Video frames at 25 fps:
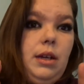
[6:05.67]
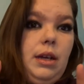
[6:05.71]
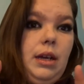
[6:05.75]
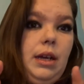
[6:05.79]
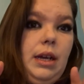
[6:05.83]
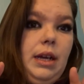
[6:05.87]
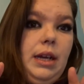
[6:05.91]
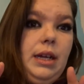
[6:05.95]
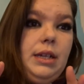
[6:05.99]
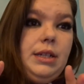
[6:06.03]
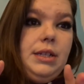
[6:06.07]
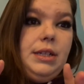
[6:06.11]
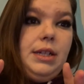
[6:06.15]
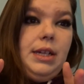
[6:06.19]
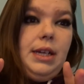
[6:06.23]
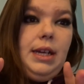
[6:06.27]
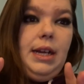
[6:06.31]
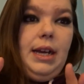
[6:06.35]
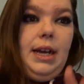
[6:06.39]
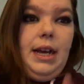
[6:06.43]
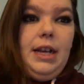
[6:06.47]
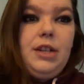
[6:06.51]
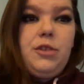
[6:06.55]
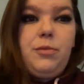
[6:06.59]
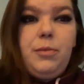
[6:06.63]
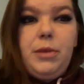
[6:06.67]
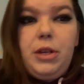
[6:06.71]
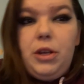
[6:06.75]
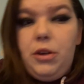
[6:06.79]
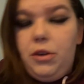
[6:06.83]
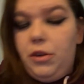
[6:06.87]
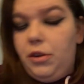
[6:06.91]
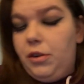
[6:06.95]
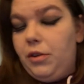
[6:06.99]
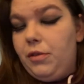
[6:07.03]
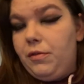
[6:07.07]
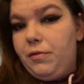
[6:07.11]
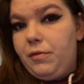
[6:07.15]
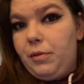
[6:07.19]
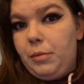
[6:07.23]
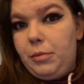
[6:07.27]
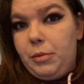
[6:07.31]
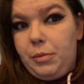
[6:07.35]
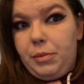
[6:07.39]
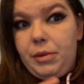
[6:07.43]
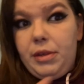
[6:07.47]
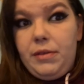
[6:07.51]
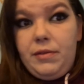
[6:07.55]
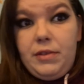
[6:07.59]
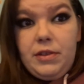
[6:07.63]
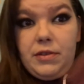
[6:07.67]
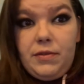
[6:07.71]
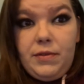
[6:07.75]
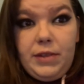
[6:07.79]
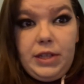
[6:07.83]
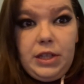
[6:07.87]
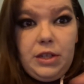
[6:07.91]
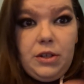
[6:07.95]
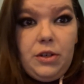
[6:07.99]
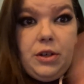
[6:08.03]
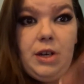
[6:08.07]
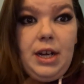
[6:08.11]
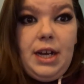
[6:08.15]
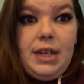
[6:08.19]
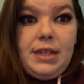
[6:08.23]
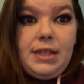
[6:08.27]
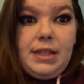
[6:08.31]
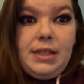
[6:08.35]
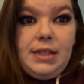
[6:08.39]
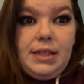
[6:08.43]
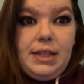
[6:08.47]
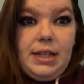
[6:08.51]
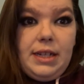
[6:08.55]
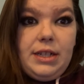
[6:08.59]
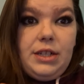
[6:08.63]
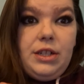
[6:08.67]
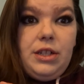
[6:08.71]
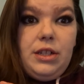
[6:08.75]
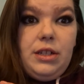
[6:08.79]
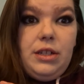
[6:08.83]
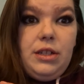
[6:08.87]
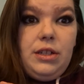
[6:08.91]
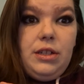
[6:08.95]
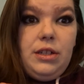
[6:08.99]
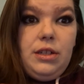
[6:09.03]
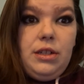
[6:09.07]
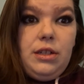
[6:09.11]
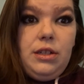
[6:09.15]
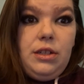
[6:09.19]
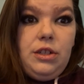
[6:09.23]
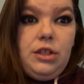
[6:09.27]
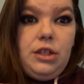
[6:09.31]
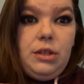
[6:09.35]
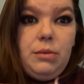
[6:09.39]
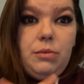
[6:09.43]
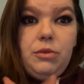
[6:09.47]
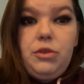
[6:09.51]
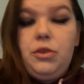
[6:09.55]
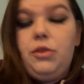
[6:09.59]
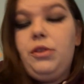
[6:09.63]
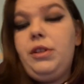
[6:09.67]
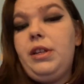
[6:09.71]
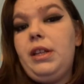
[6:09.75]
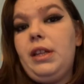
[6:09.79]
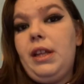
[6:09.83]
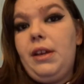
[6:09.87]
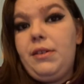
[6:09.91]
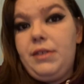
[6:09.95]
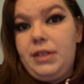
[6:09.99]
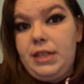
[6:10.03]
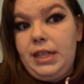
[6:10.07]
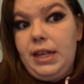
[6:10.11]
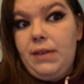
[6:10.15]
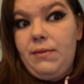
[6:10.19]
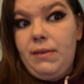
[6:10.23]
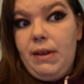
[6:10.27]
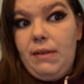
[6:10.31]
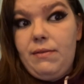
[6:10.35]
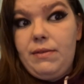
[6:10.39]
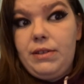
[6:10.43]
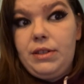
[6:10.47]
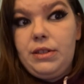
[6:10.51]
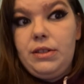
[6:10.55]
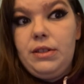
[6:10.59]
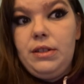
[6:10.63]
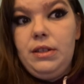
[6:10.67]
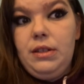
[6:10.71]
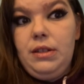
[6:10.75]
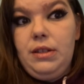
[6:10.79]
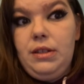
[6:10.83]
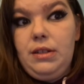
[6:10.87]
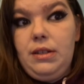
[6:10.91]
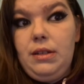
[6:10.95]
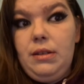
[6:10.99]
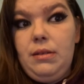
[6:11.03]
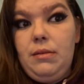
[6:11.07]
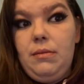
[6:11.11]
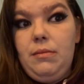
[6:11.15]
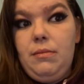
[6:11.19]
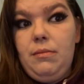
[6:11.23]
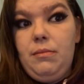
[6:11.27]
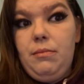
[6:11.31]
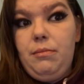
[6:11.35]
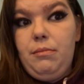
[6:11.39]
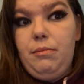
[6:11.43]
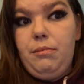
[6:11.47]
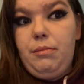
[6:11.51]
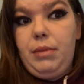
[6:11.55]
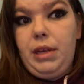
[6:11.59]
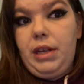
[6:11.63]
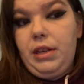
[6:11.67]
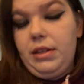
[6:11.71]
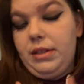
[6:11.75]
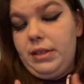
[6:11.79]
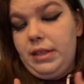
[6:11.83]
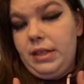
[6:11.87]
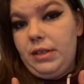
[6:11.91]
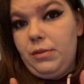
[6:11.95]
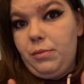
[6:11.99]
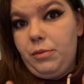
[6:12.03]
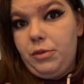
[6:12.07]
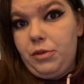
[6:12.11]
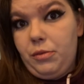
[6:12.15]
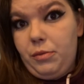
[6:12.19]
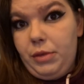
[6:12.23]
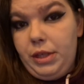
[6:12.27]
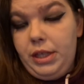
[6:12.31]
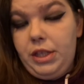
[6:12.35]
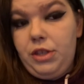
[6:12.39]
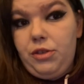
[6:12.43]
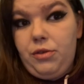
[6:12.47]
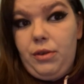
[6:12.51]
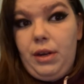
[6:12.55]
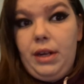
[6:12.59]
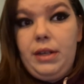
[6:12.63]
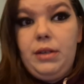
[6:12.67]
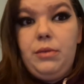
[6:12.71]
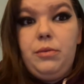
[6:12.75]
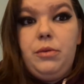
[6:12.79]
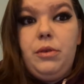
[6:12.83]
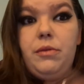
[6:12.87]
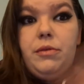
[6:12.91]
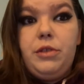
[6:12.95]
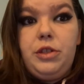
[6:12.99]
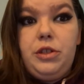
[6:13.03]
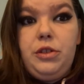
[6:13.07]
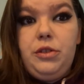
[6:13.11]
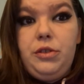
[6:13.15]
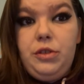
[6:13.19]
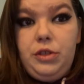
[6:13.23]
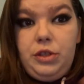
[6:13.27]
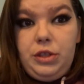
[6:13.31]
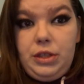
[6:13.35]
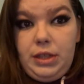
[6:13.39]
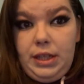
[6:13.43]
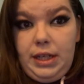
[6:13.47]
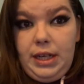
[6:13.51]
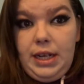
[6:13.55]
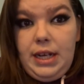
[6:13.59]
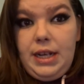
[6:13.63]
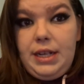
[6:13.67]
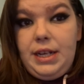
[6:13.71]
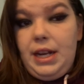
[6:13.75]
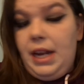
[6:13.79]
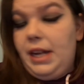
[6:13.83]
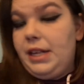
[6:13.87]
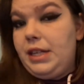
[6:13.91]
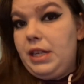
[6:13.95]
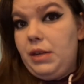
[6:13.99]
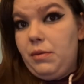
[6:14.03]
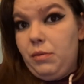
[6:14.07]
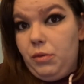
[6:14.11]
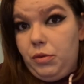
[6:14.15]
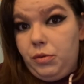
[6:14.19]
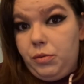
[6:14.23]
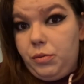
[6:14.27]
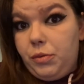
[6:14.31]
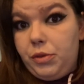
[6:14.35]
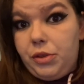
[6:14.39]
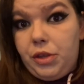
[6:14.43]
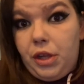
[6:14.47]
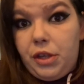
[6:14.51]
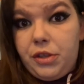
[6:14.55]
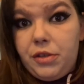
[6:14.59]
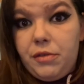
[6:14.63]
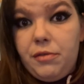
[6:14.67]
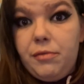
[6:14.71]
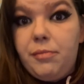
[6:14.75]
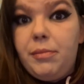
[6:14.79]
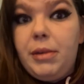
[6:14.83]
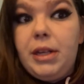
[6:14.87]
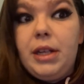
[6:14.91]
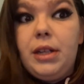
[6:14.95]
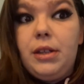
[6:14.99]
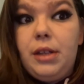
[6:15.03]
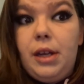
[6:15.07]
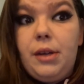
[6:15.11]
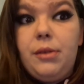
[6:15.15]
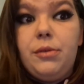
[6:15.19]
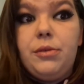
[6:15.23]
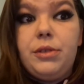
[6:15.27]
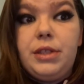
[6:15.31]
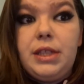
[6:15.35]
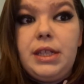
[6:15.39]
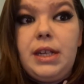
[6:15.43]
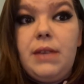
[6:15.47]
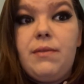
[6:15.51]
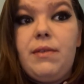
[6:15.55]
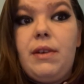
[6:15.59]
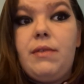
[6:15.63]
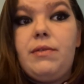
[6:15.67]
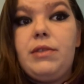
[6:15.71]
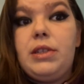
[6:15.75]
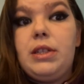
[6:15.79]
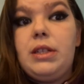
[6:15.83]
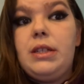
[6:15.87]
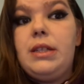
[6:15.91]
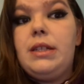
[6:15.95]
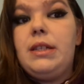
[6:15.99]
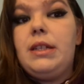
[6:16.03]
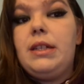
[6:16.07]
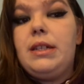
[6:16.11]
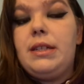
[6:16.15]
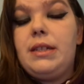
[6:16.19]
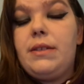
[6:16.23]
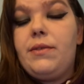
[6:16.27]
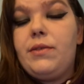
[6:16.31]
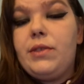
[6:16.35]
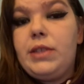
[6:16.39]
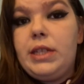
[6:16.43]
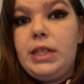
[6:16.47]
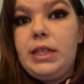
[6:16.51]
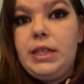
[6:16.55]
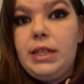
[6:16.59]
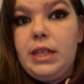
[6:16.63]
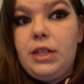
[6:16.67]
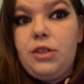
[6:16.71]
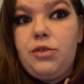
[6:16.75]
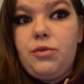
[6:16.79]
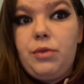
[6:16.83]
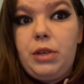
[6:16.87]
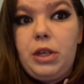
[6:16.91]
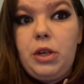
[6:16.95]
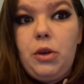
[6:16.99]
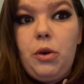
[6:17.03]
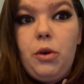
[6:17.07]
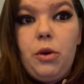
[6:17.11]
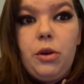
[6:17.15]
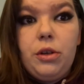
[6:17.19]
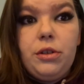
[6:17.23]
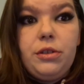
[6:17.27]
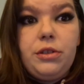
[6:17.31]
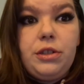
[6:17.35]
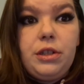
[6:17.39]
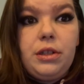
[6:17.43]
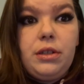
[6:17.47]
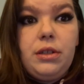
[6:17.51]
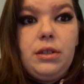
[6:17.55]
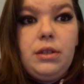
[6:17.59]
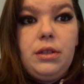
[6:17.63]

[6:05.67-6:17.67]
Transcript: And as we know from the previous video, as I said, she was only allowed to give evidence because this was a witch trial, whereas usually a 9 year old would not have been allowed to give evidence in a 17th century court.